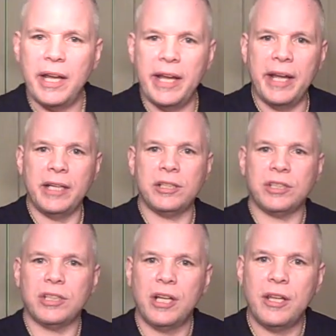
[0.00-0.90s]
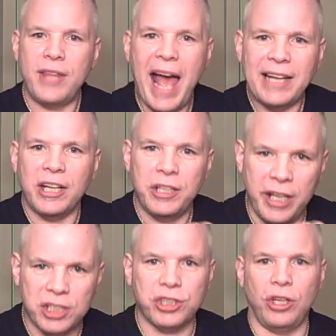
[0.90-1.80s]
is that
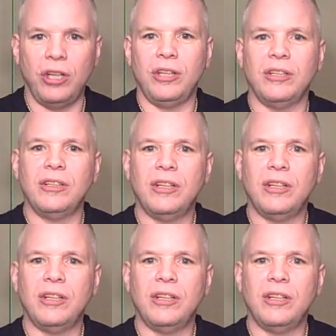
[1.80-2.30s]
initial